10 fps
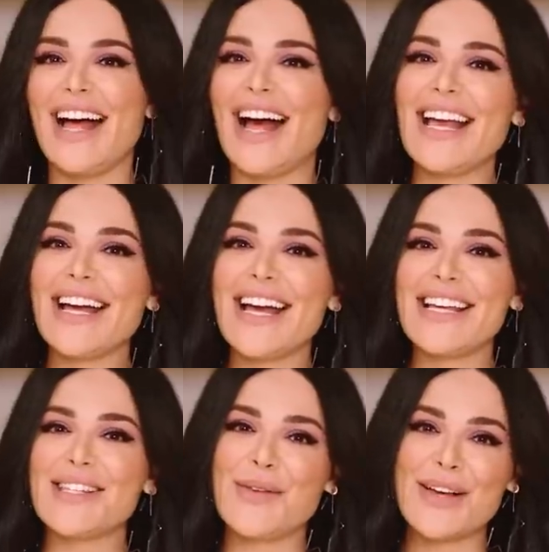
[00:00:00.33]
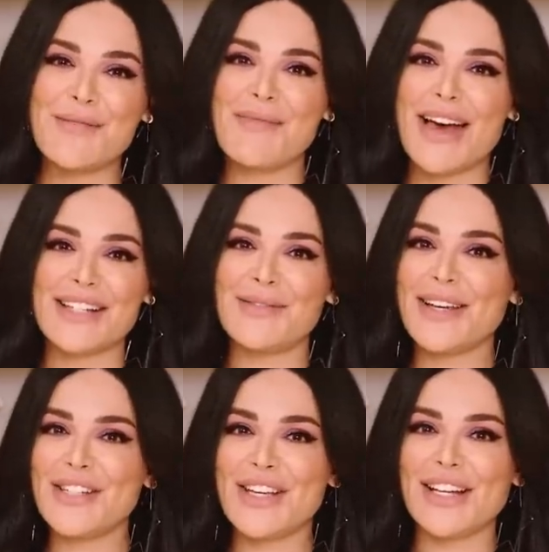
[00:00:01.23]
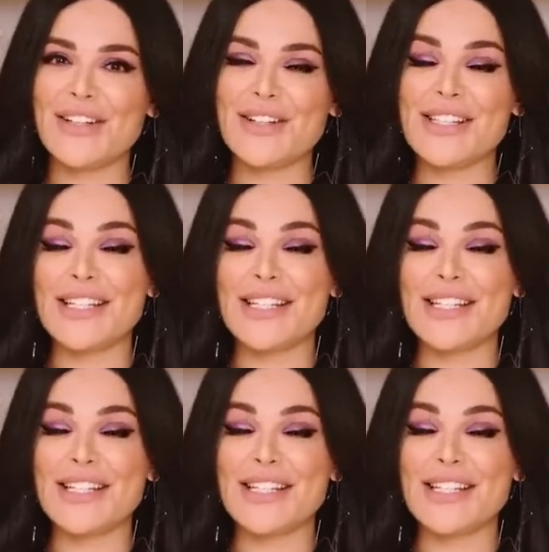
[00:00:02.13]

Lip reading: Hi guys, welcome back to my channel.